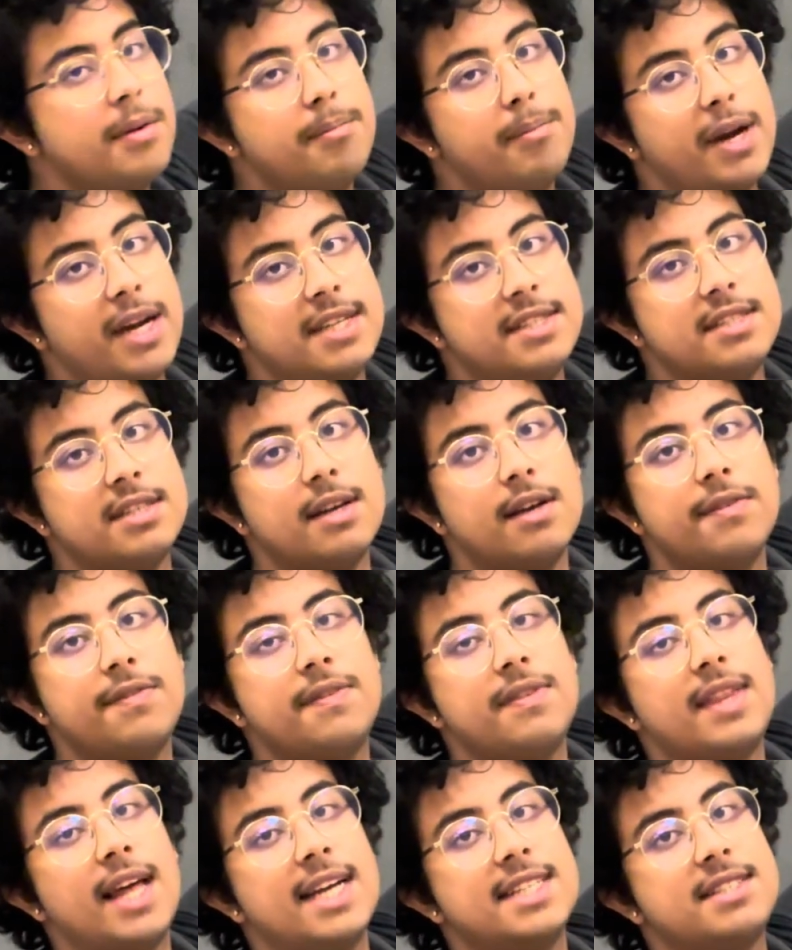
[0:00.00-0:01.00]
by itself,
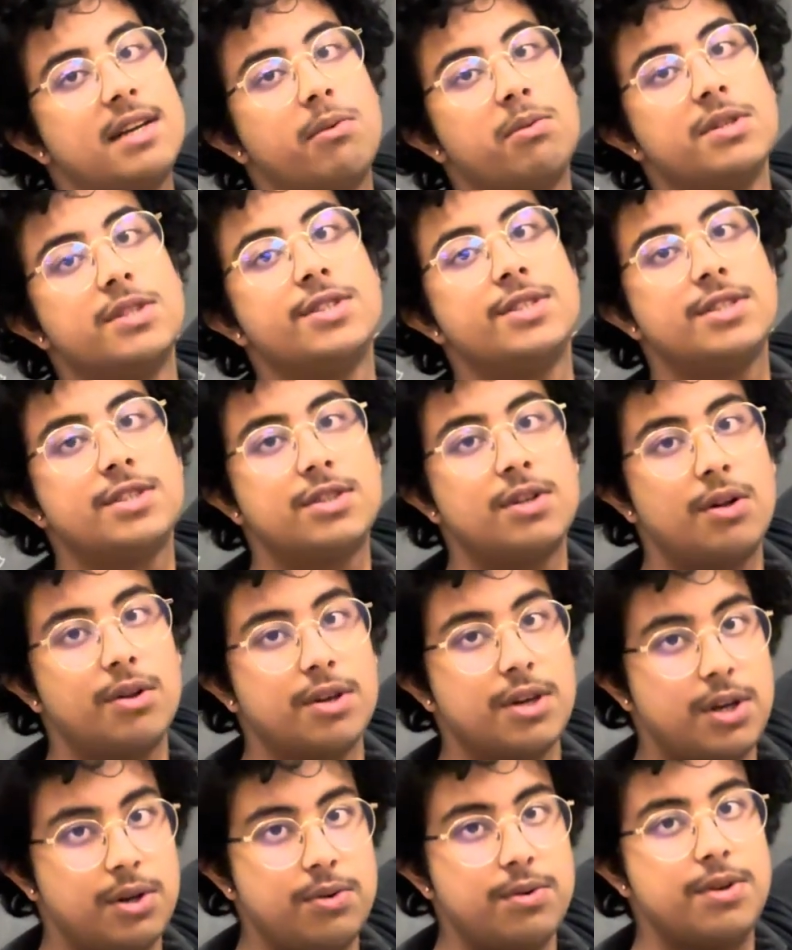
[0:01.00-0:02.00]
that's our
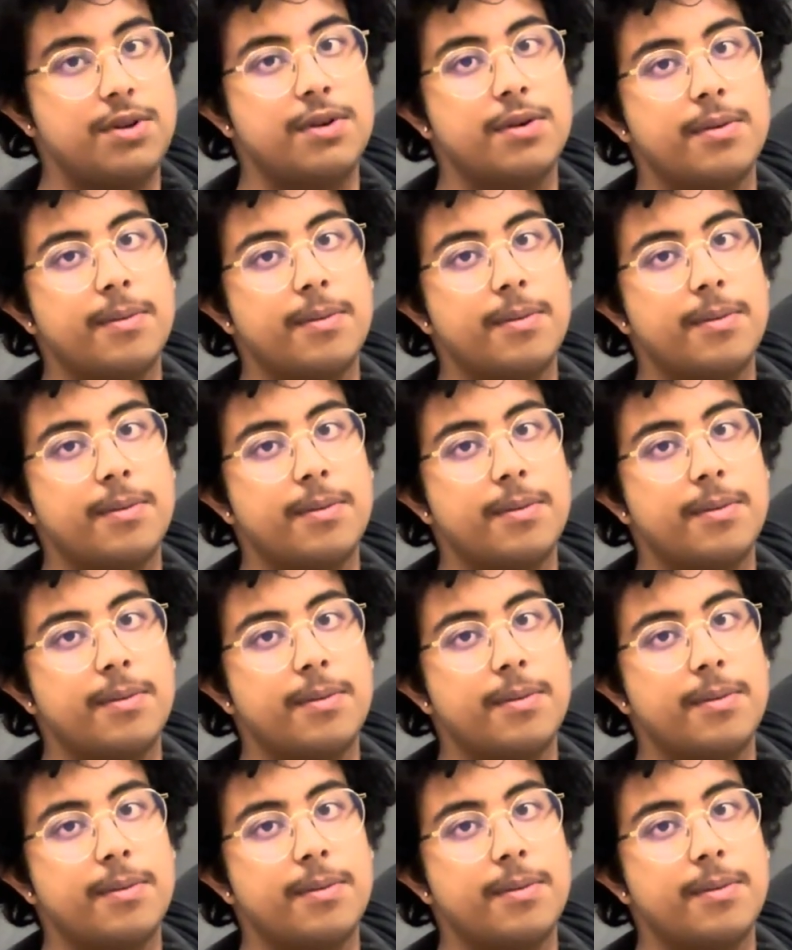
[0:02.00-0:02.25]
solute.